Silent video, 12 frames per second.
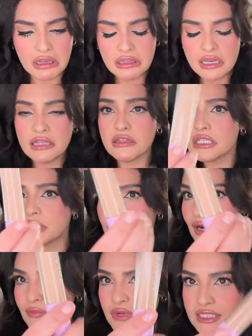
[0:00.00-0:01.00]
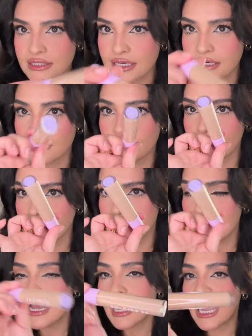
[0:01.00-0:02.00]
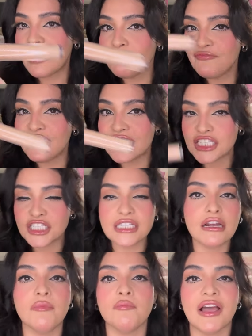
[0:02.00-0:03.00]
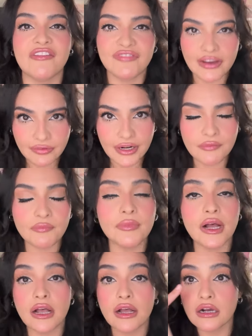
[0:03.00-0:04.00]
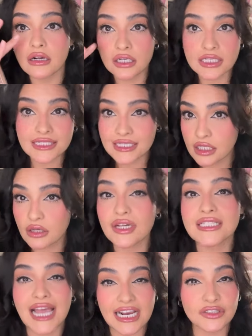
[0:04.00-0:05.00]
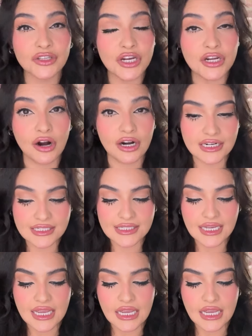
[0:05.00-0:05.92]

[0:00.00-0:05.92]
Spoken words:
it looks promising. Okay, I'm finishing up my favorite concealer is actually NARS,